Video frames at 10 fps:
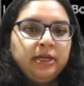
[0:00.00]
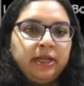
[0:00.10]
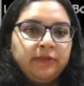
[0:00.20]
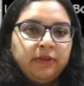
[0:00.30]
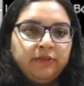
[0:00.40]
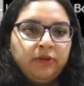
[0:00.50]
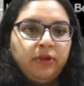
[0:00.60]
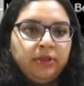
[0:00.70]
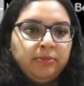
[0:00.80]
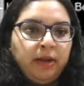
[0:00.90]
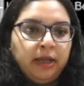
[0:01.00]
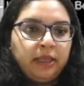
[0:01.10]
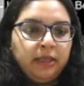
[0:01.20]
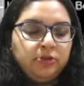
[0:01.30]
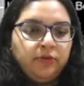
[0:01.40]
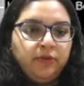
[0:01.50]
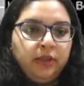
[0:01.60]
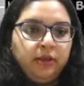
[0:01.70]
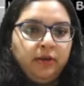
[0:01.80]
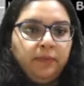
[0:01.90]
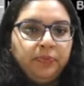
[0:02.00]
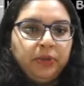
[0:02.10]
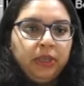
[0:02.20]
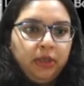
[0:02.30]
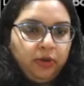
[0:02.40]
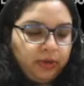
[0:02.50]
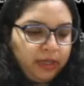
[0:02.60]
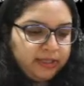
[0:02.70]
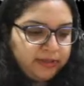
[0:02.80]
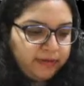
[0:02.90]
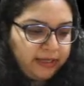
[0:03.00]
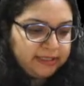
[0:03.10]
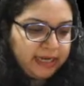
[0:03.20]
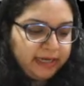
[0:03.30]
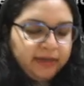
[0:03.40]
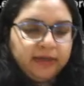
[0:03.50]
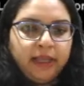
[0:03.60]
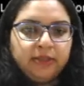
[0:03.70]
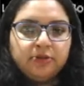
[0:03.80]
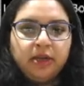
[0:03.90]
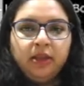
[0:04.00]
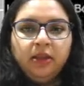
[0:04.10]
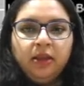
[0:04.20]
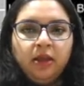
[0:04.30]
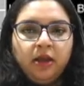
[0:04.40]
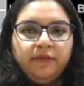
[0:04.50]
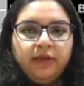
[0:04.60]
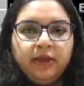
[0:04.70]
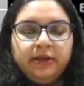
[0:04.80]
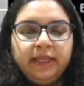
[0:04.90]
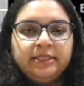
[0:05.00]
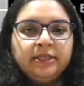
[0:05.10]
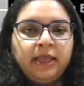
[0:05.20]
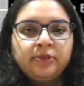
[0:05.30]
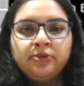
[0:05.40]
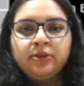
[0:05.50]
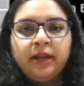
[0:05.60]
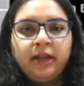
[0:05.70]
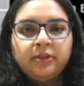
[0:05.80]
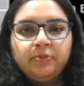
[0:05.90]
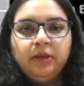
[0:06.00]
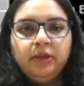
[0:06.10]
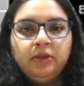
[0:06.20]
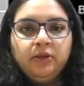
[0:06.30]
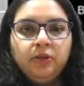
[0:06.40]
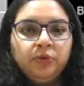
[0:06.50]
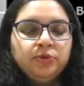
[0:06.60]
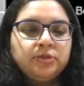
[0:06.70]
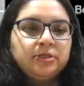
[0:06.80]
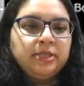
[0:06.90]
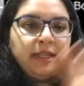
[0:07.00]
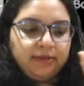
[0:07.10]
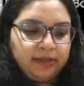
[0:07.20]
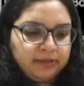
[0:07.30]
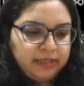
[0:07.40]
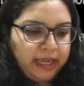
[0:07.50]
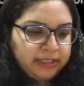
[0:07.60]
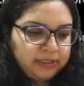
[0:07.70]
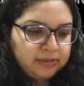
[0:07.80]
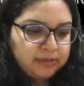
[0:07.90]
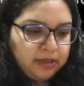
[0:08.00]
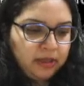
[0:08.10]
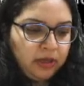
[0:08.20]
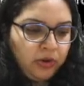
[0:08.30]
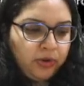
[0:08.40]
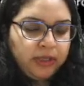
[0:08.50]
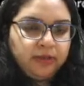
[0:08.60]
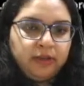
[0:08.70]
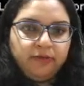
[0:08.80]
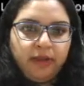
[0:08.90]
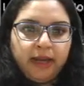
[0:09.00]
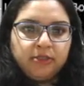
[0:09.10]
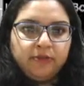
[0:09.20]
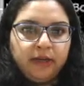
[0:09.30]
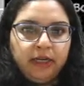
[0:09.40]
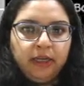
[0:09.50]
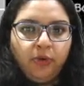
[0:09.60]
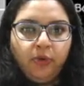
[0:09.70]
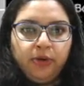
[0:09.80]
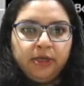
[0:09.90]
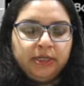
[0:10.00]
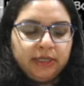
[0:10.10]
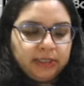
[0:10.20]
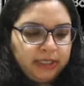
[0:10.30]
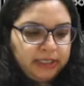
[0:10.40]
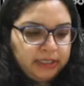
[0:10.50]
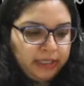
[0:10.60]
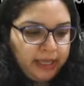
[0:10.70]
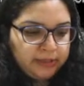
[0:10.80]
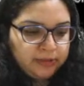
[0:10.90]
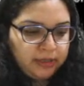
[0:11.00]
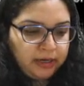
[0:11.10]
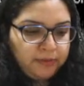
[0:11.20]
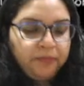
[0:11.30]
that I have given all the markings over here. Okay, it's a very standard X-ray, a teaching X-ray that has been used the, since ages. Okay, it's, in fact, it's a very old uh, teaching X-ray.